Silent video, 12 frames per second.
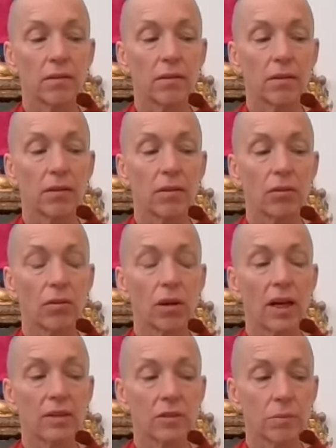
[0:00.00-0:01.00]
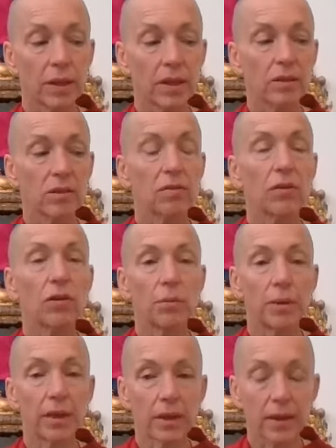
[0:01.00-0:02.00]
and all aspects of your
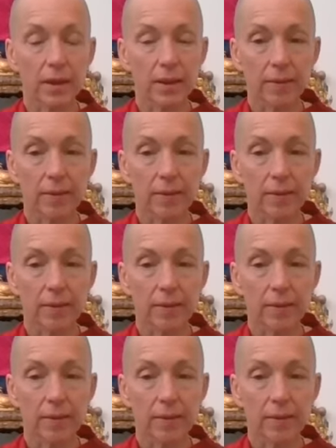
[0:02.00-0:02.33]
being.